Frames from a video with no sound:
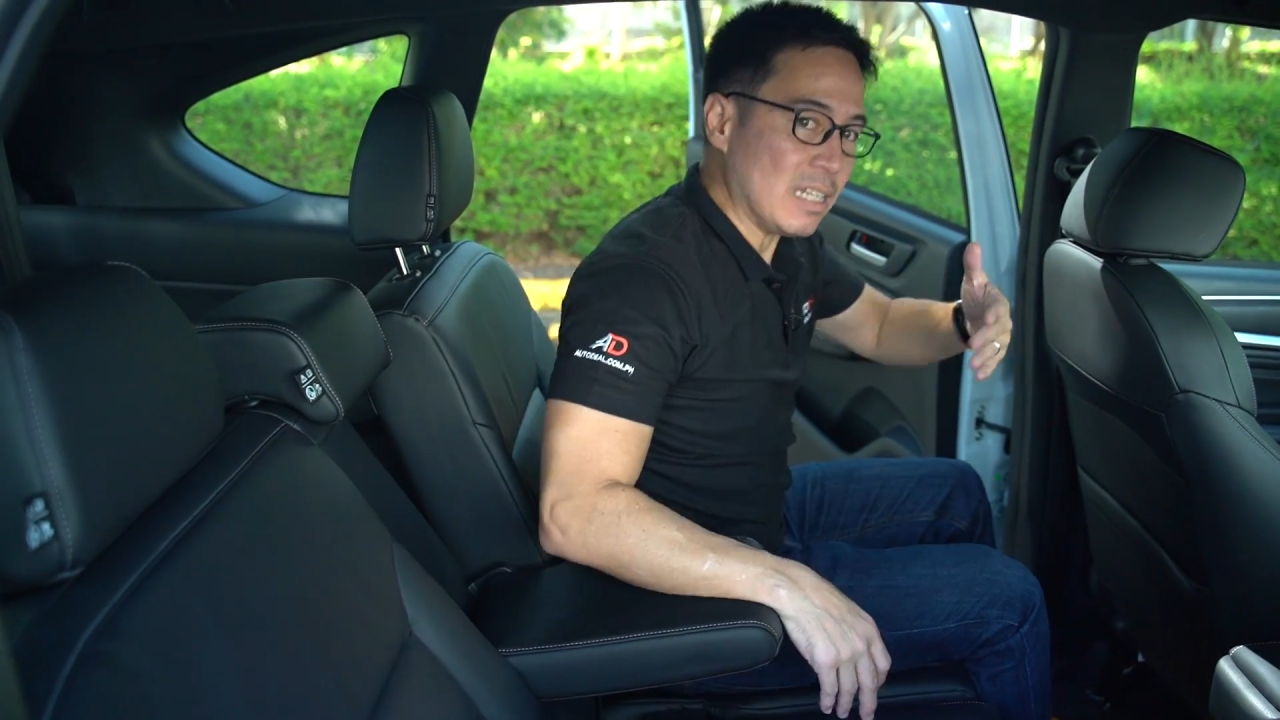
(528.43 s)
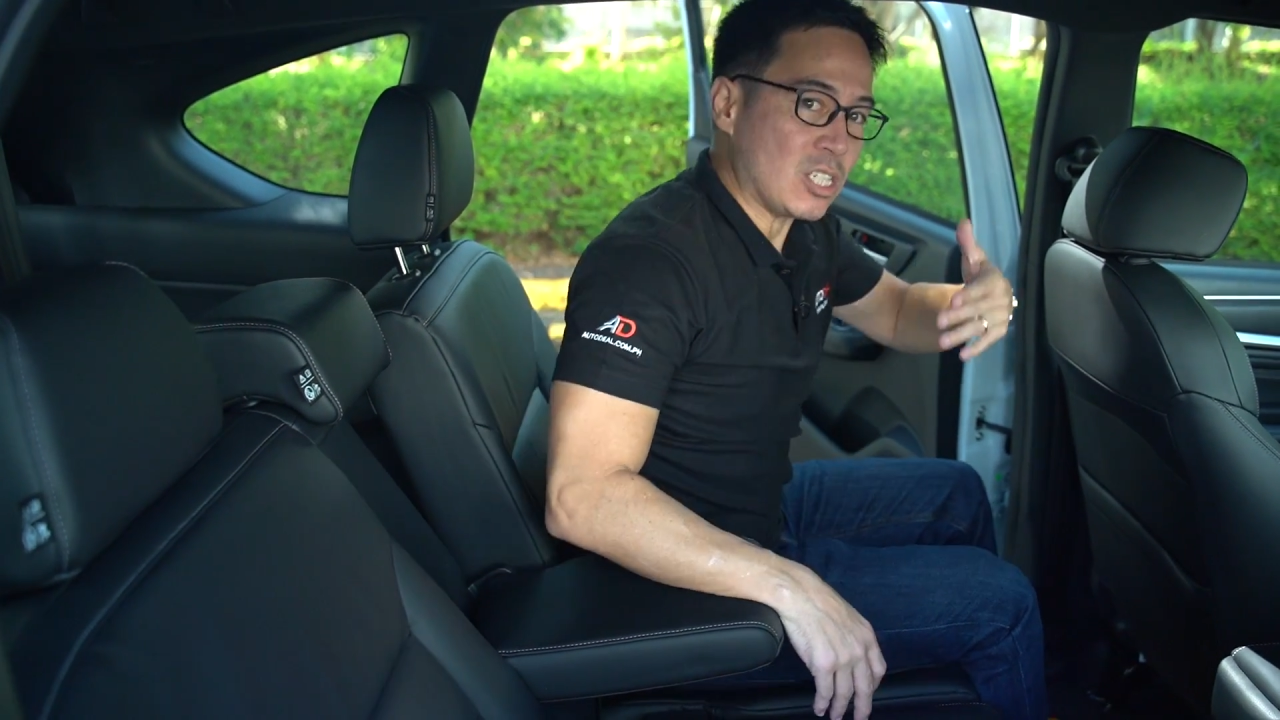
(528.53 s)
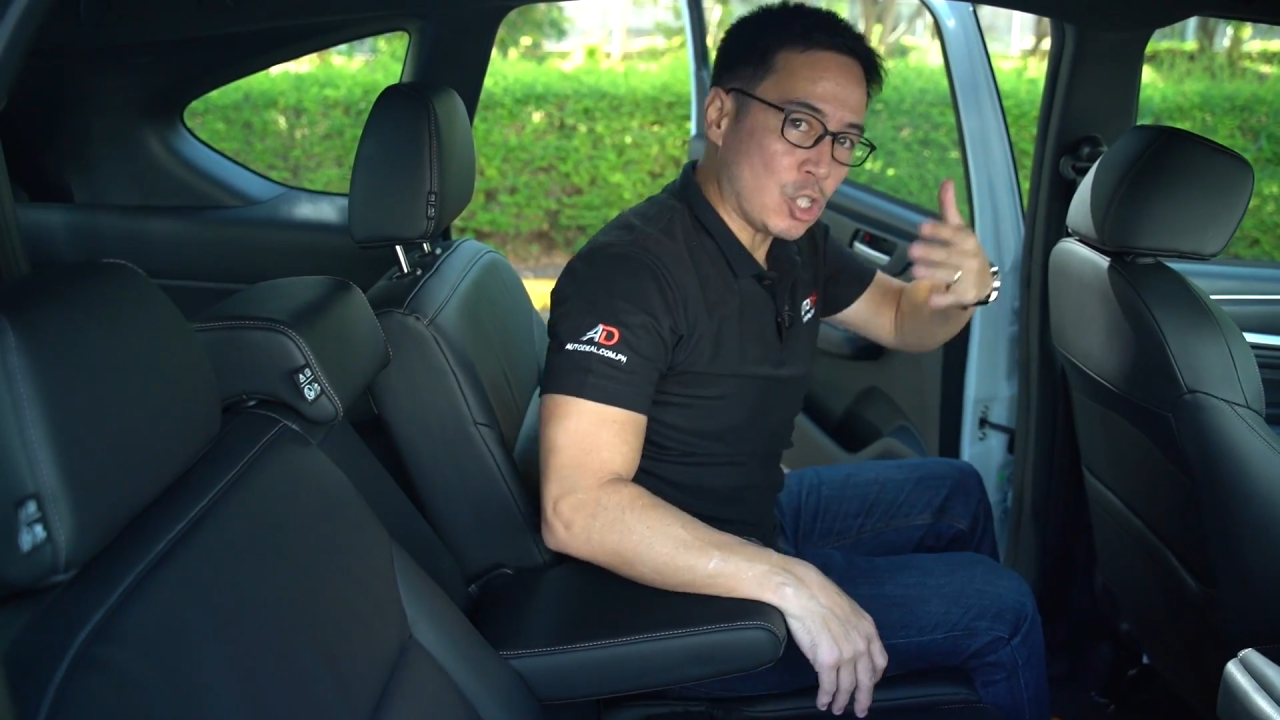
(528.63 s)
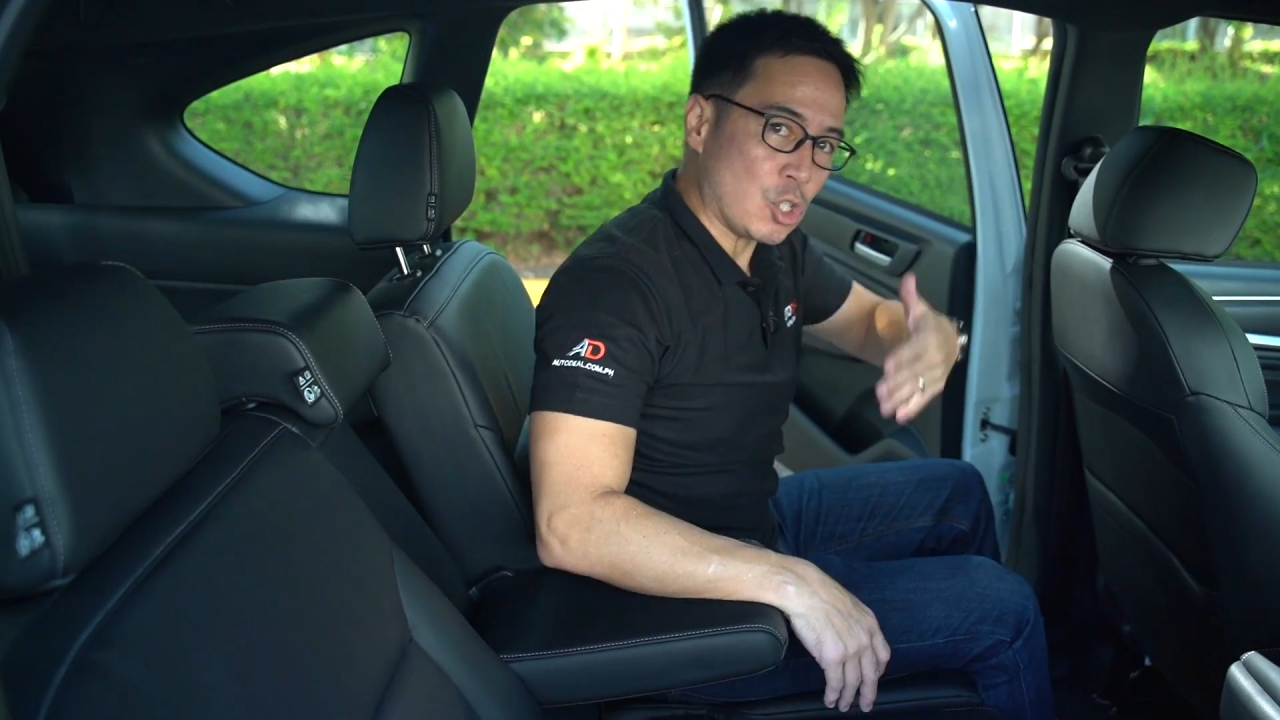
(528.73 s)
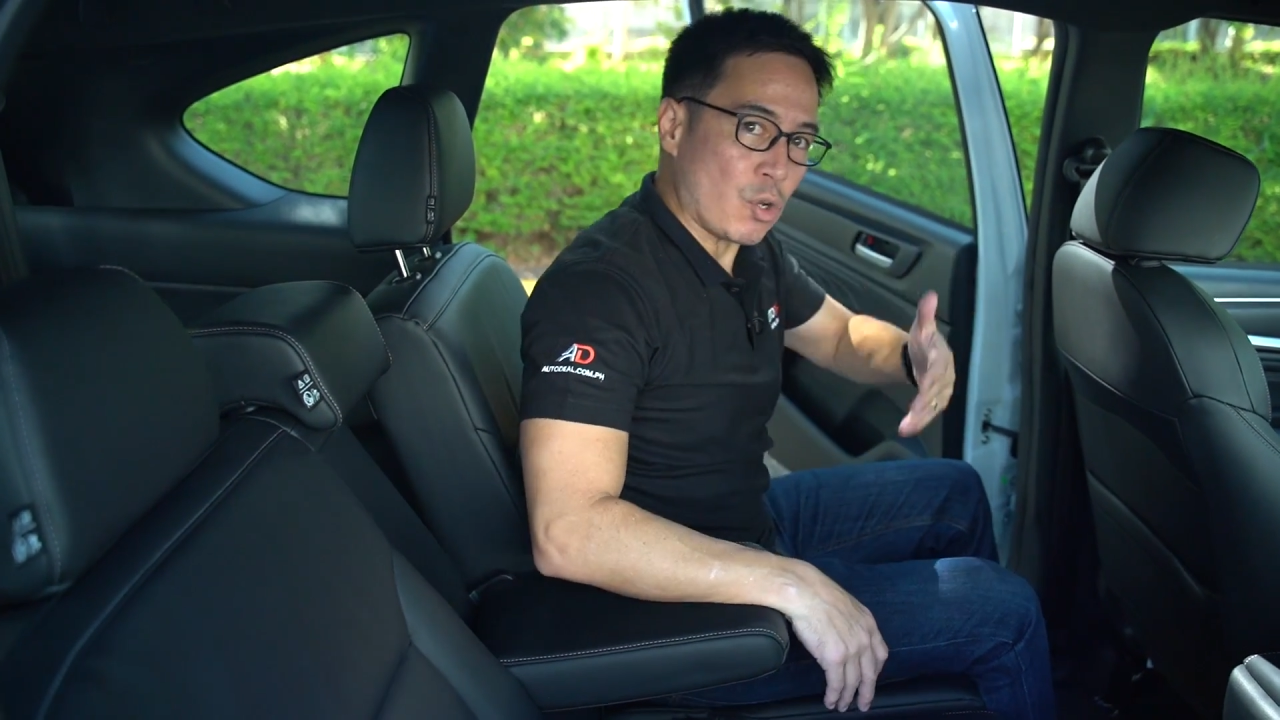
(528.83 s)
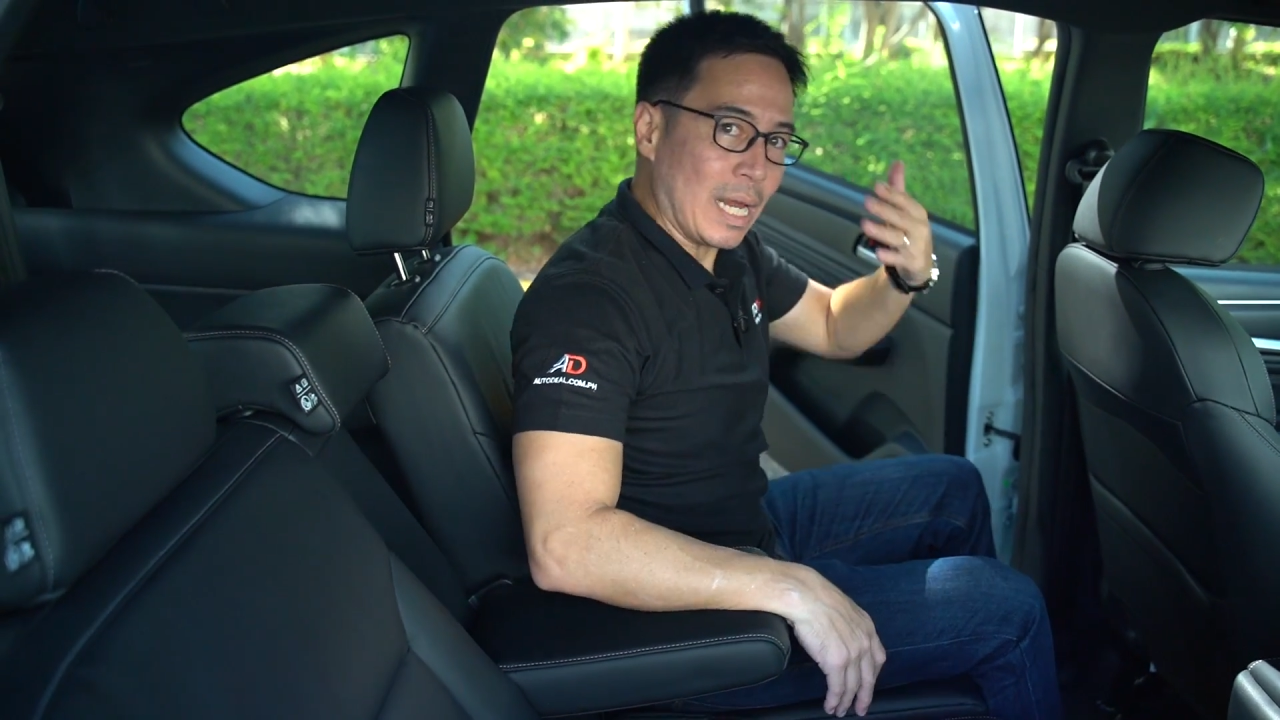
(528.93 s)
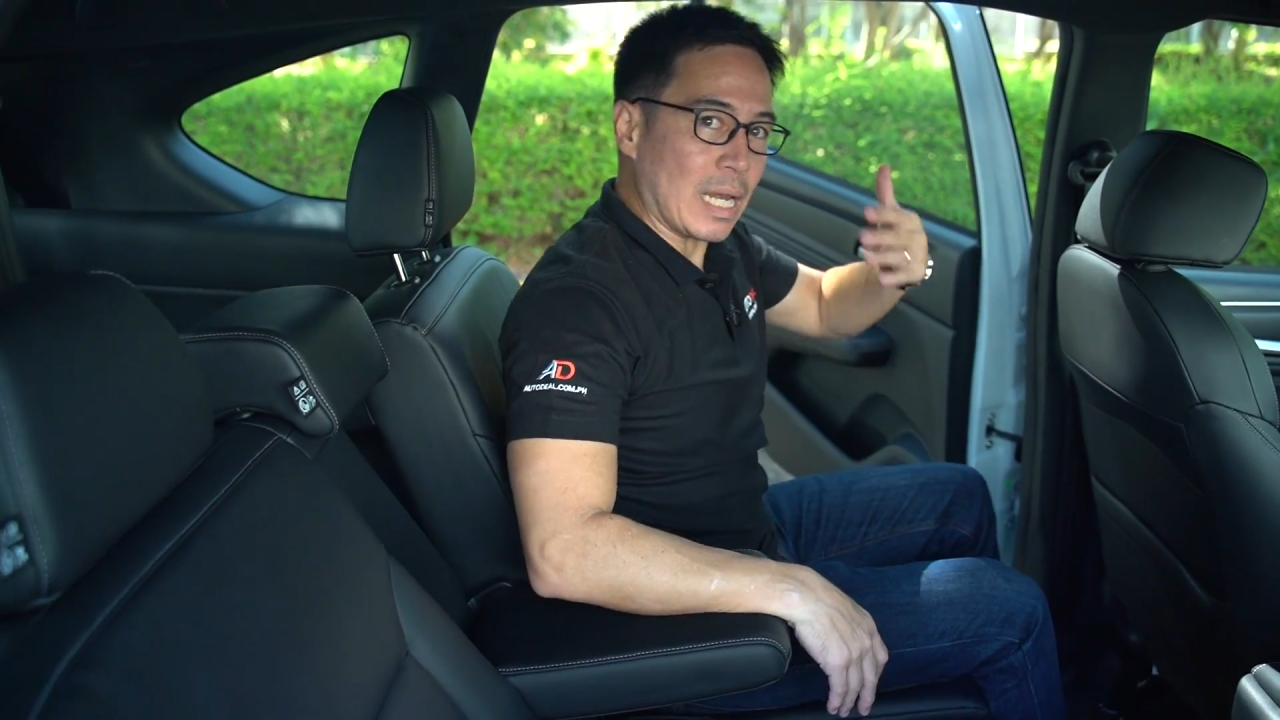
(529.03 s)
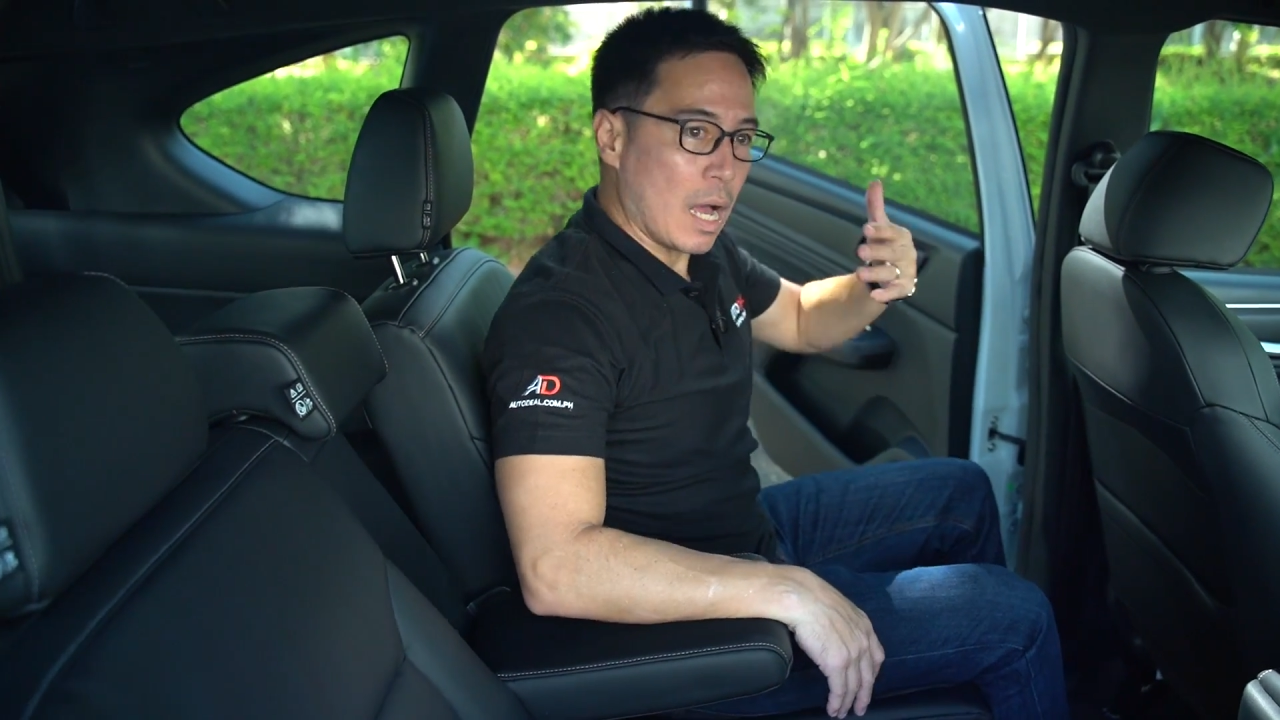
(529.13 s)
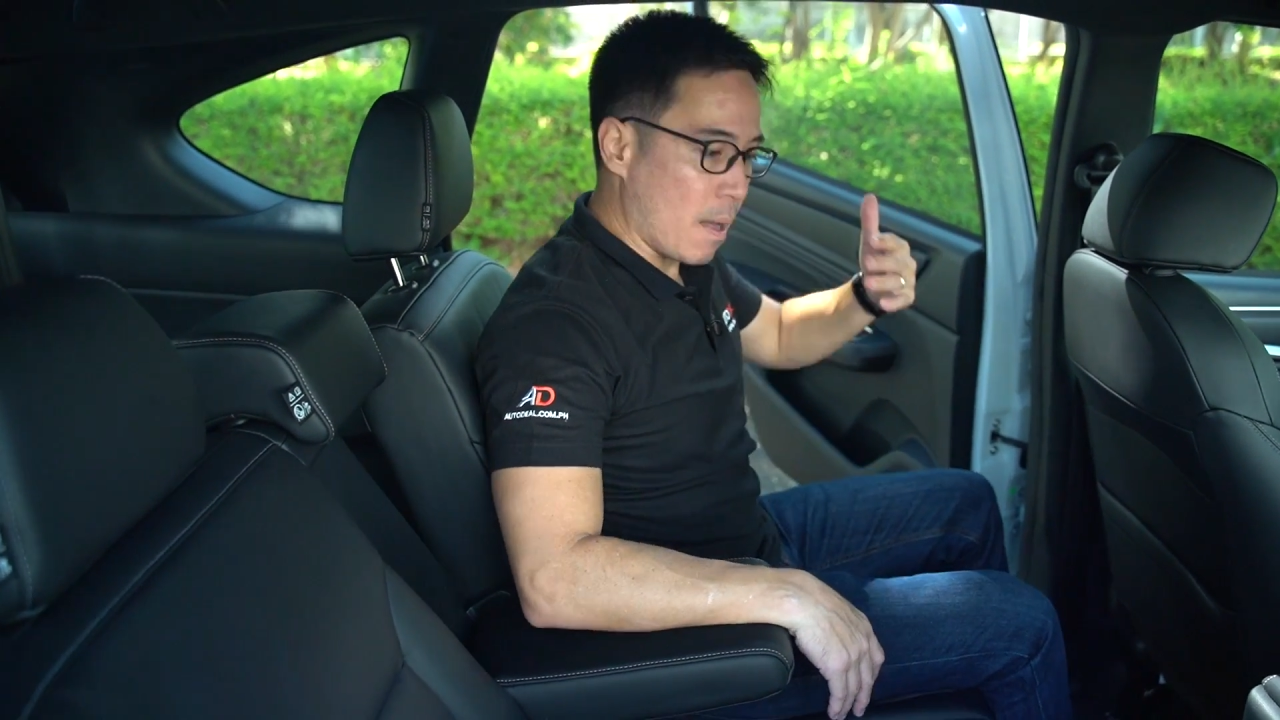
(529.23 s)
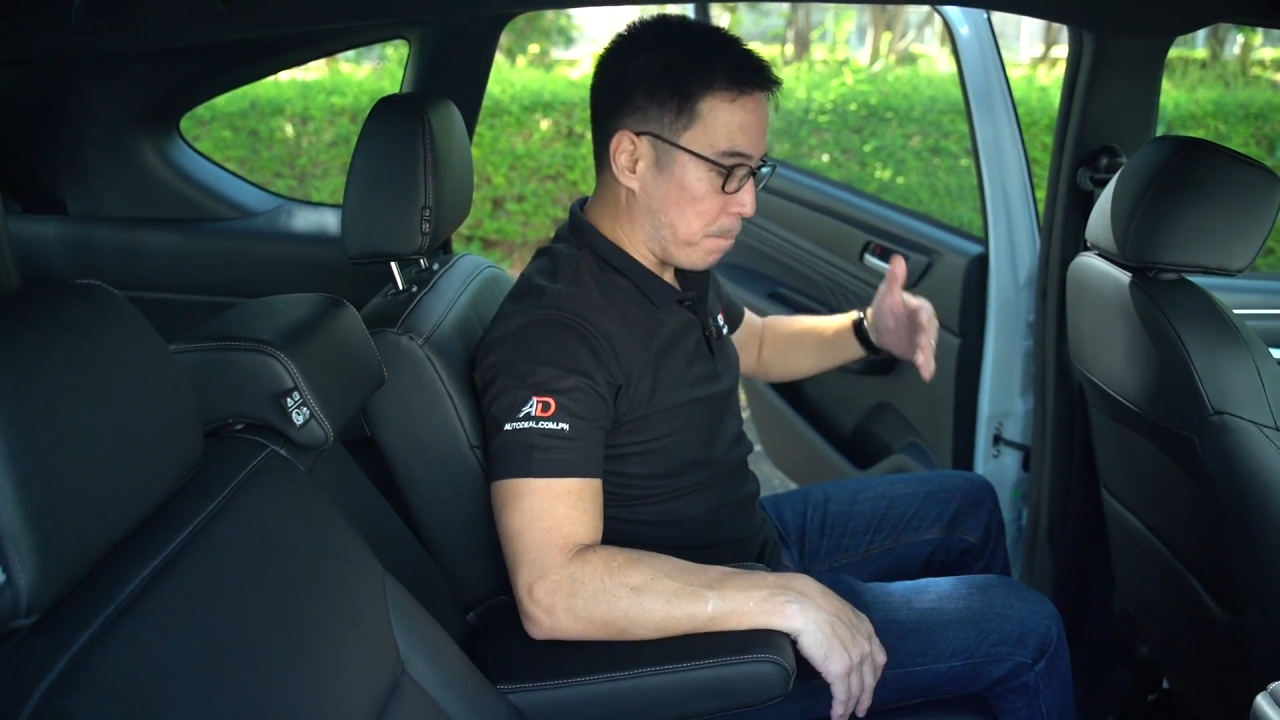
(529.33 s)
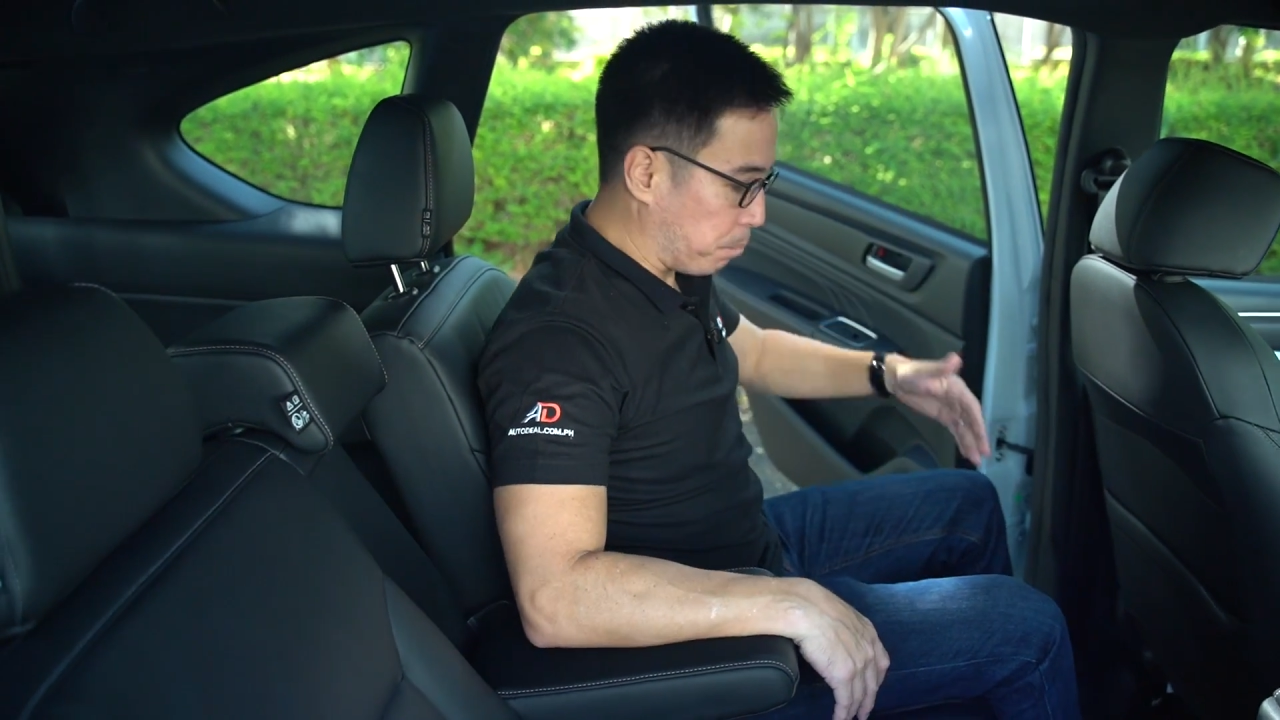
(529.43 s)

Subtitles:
straight up